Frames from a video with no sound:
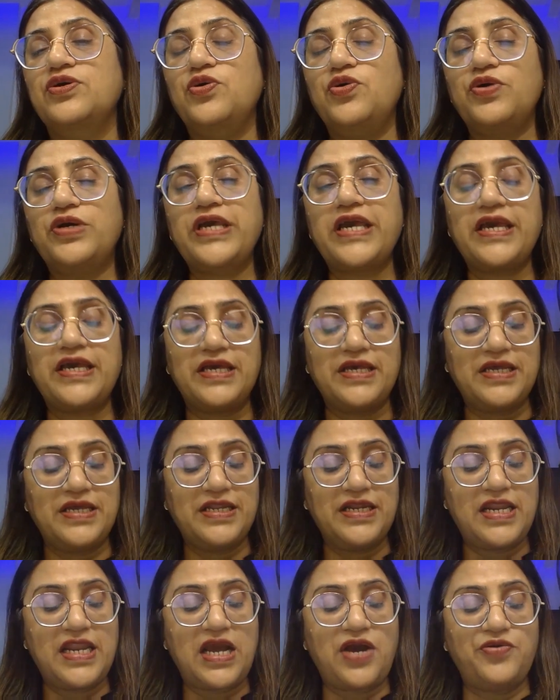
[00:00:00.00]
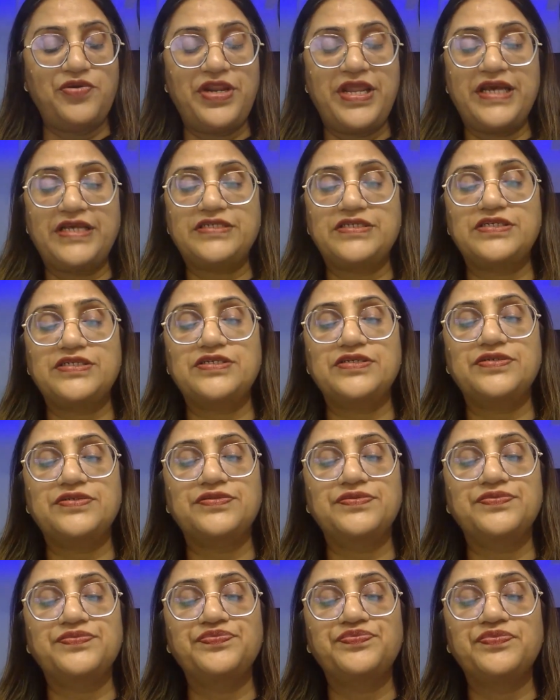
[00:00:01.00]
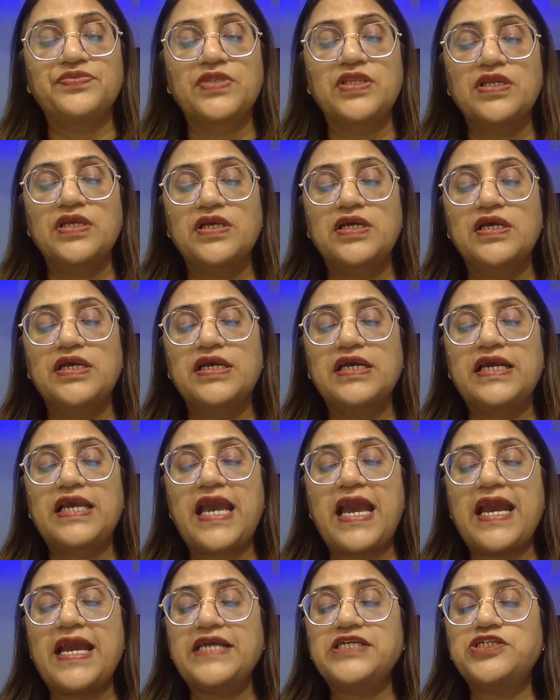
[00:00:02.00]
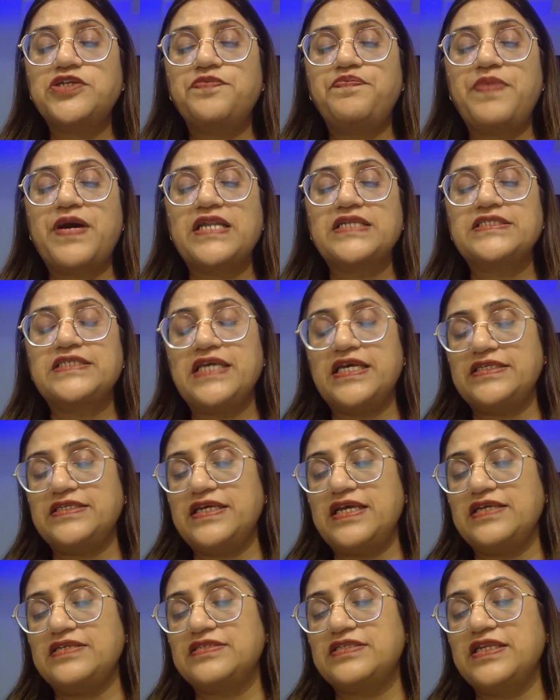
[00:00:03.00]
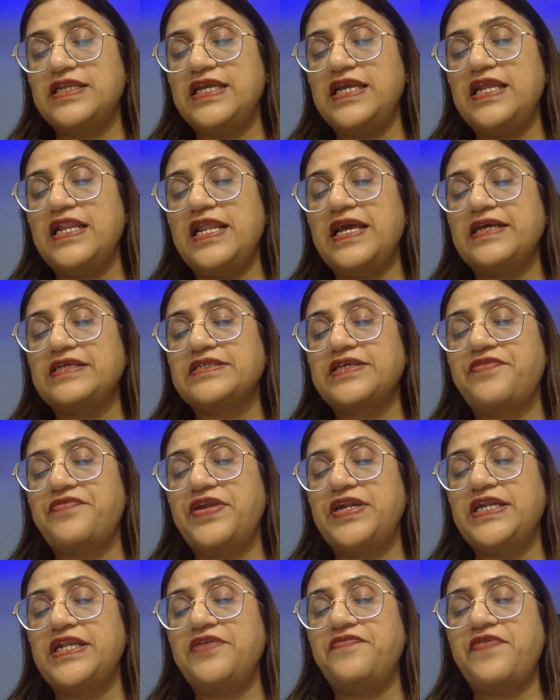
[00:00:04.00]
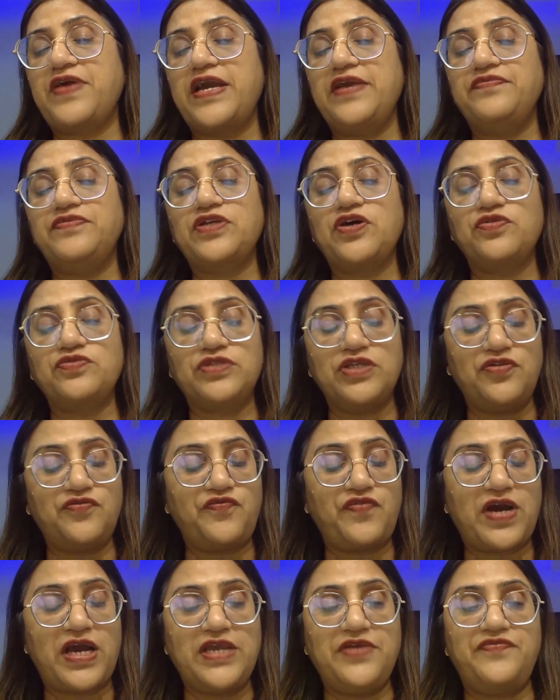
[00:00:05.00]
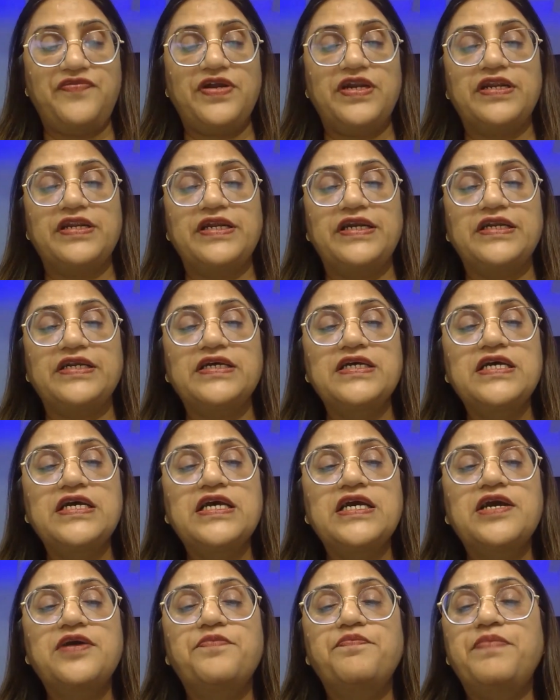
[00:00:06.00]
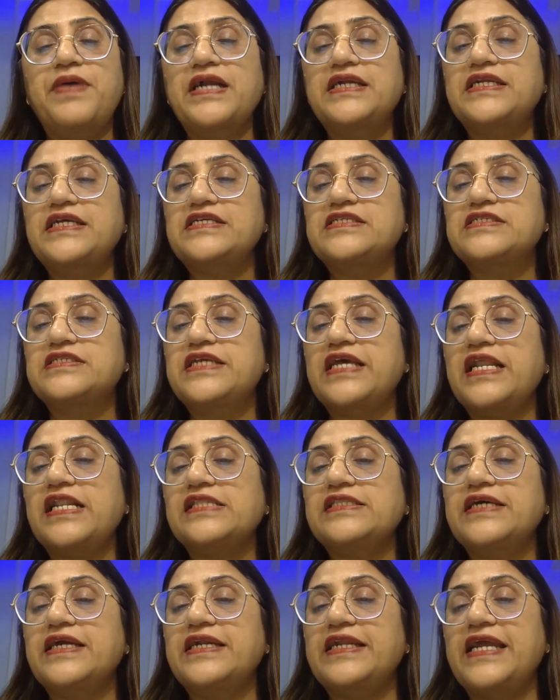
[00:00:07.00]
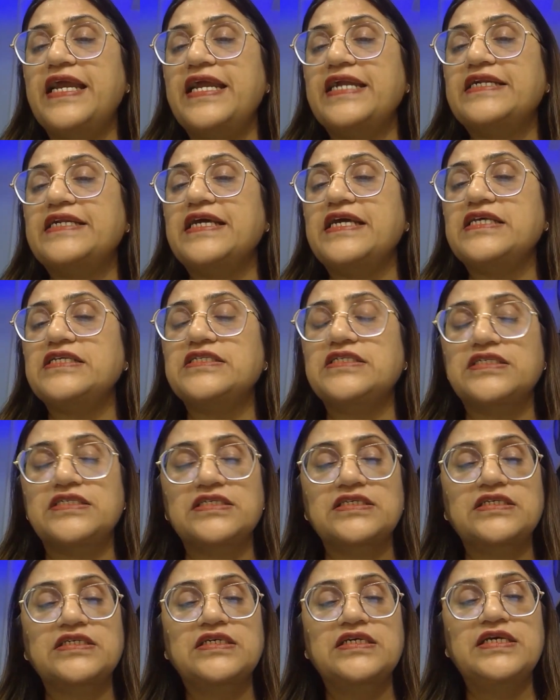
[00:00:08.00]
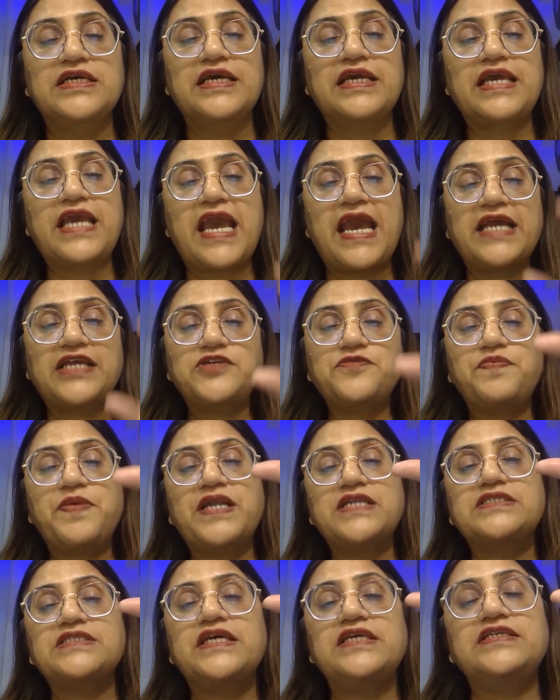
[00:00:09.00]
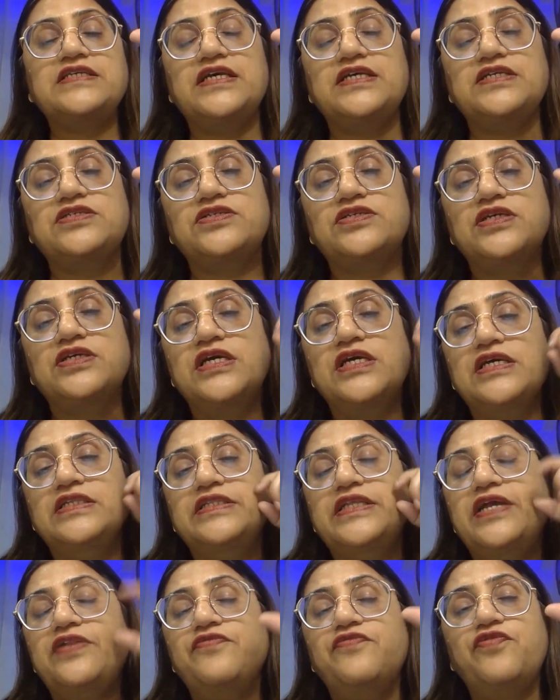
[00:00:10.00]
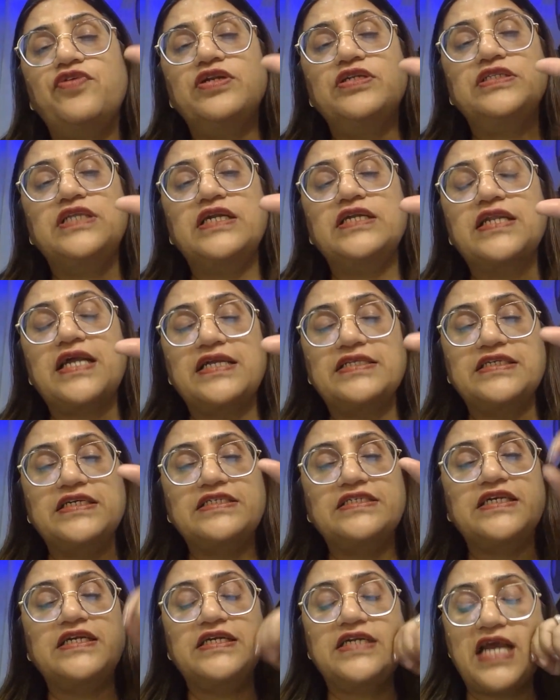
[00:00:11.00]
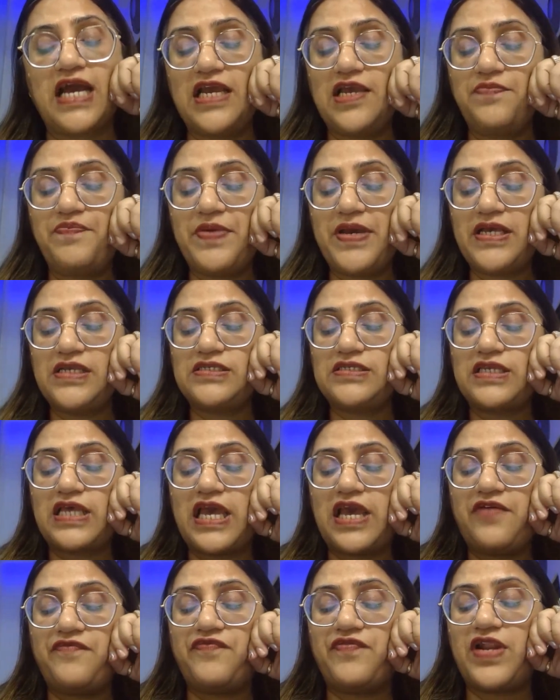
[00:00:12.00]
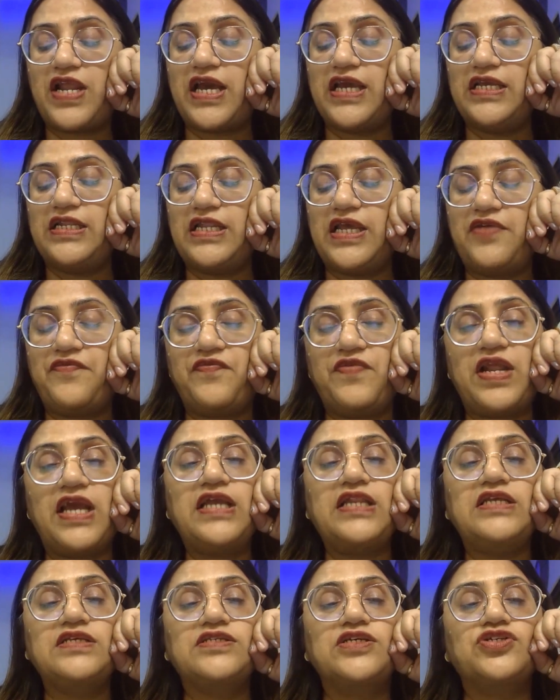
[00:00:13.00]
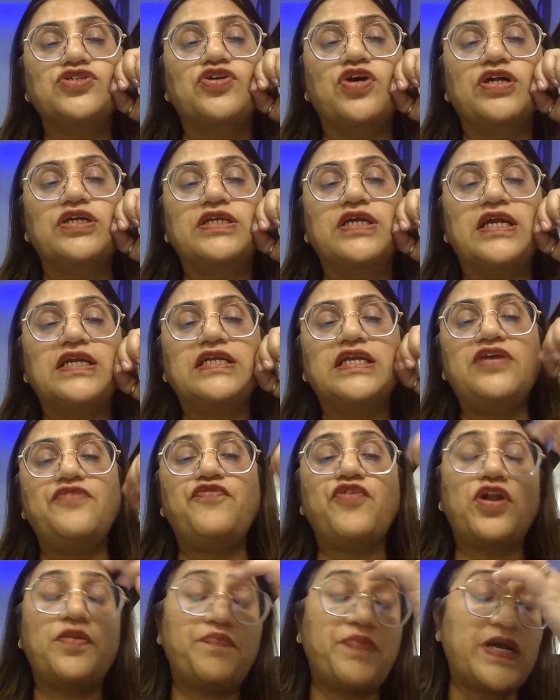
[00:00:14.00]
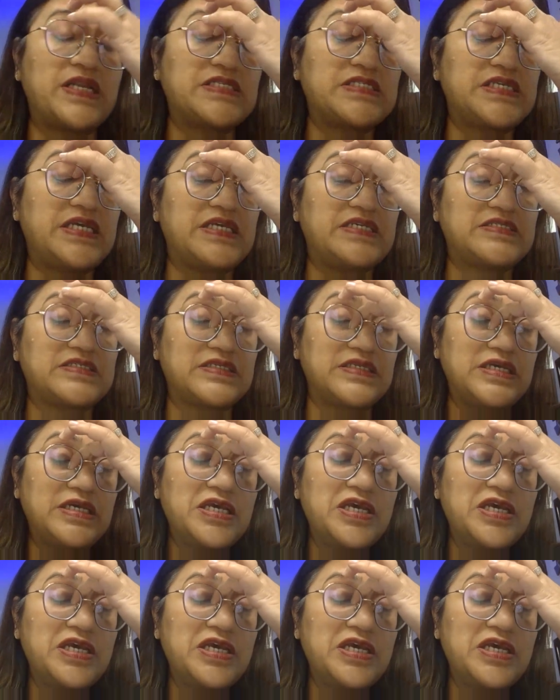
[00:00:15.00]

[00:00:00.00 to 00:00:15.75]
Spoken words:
Okay, now next. Cash purchases 3,75,500. But still the date is cash purchases. Then the transaction type is F9. F9 is a shortcut key for purchase.